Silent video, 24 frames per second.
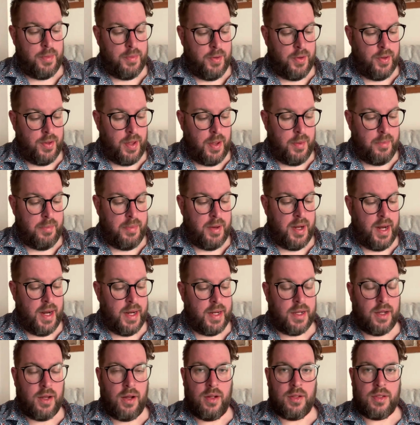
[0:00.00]
book that I'm
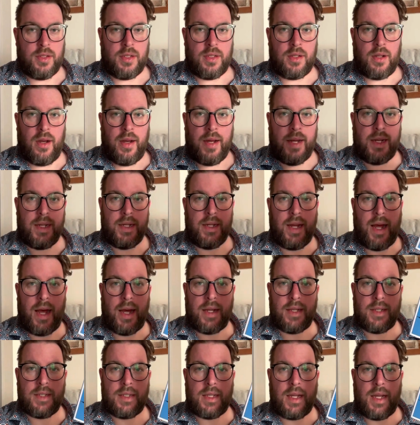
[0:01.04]
planning on starting
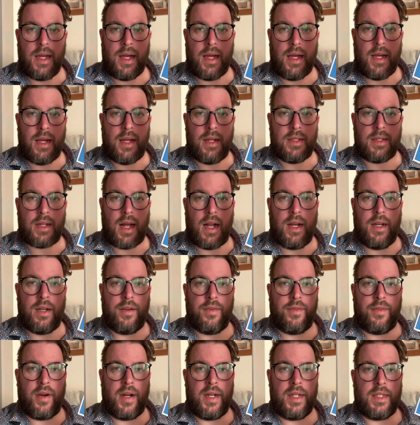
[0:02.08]
next is Elena
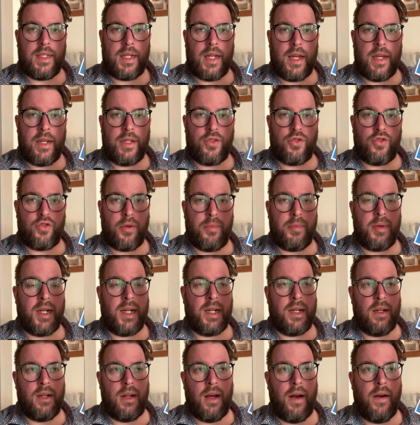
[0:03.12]
Ferrante's Troubling
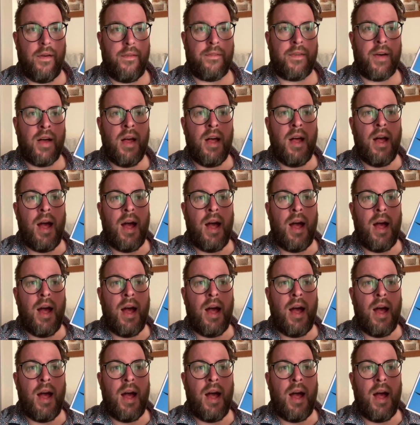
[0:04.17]
Love.